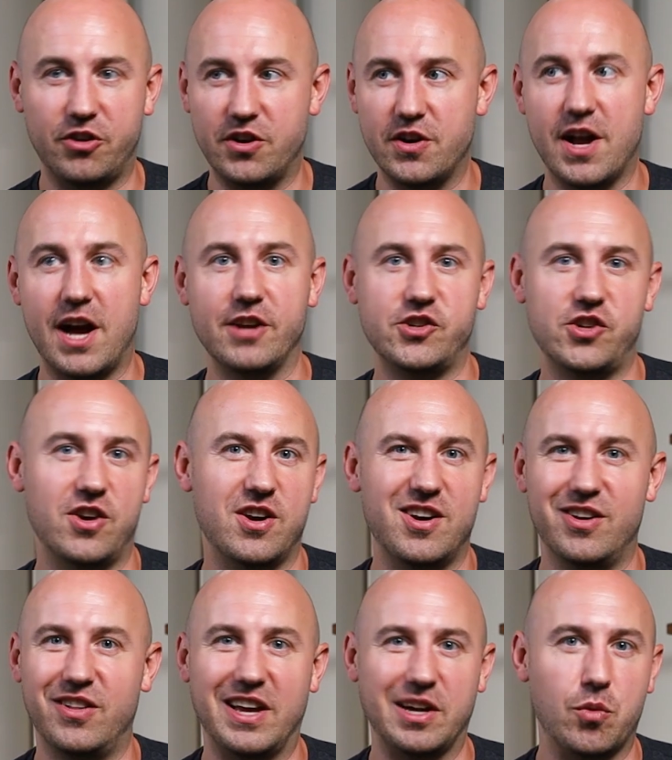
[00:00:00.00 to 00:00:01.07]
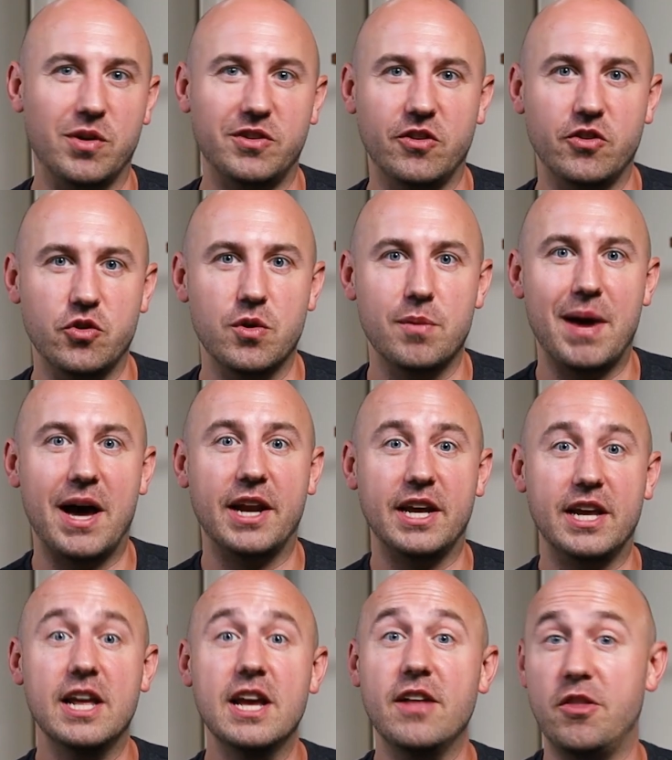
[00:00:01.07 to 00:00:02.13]
or you're not sure what to do about
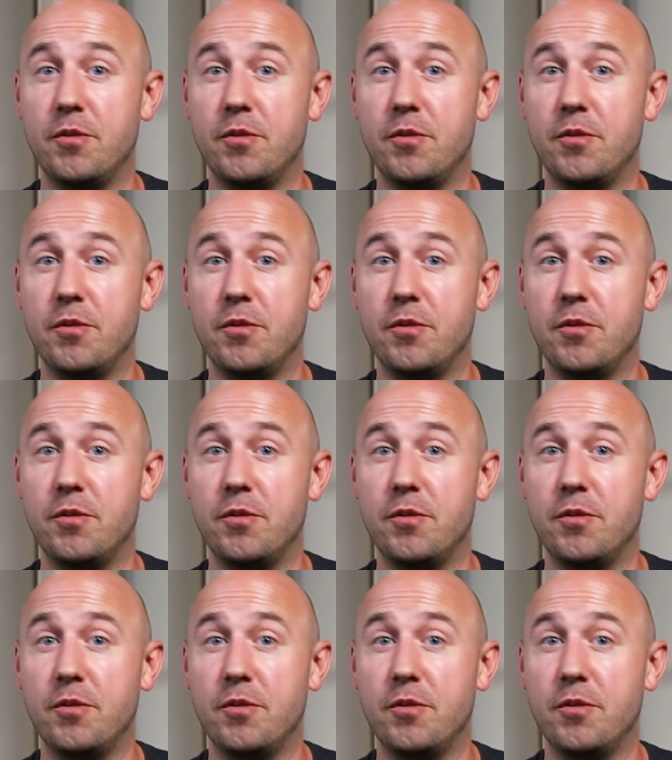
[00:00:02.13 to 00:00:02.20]
it,